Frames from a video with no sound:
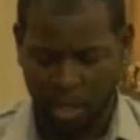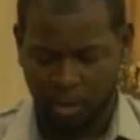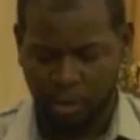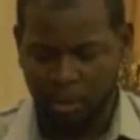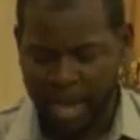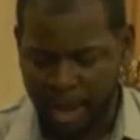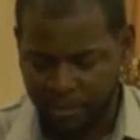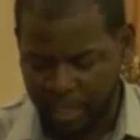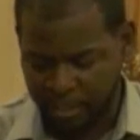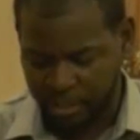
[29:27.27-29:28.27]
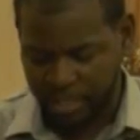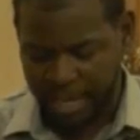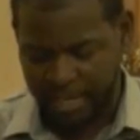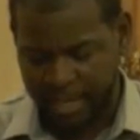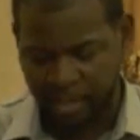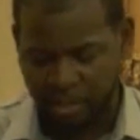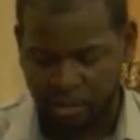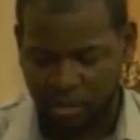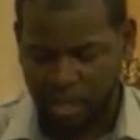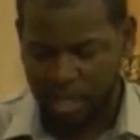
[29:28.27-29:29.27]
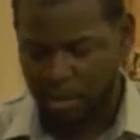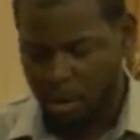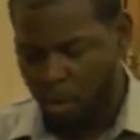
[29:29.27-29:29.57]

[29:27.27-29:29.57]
See, we have to understand that, see,